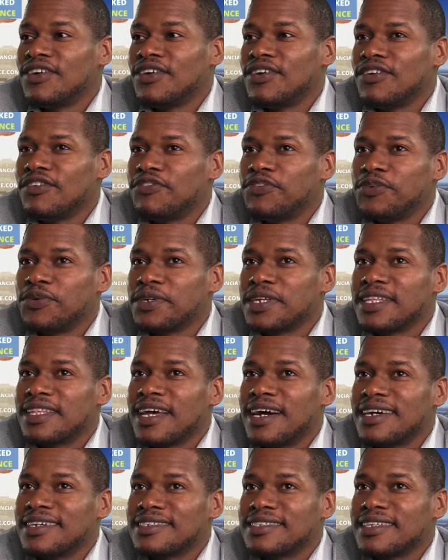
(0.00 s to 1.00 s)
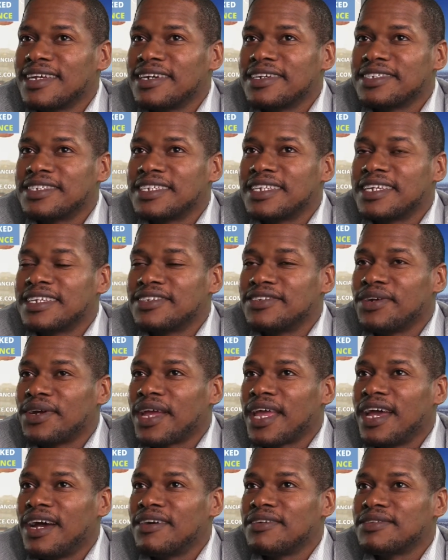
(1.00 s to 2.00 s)
or $40,000 sitting in your
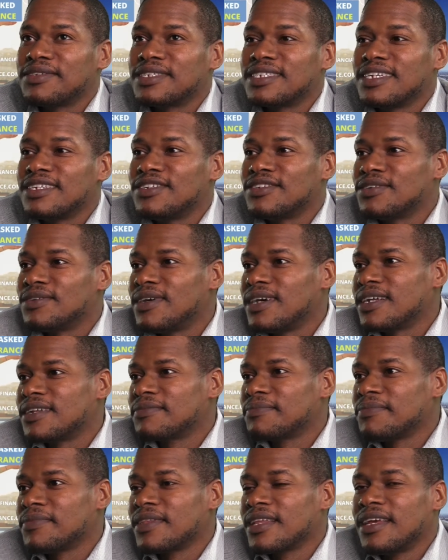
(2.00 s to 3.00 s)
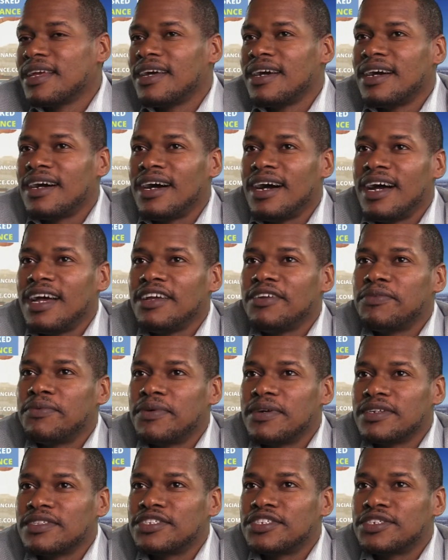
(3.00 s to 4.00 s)
account, you say, you know what, I
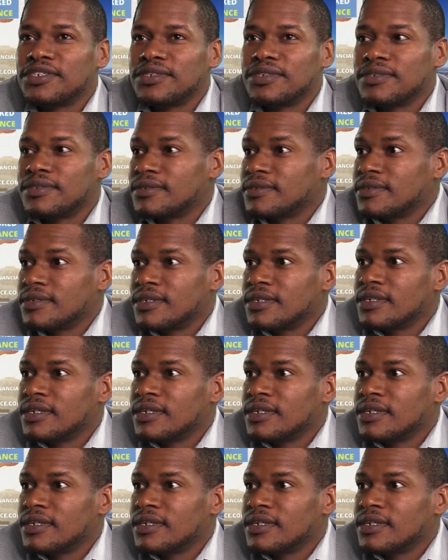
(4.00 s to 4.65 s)
want to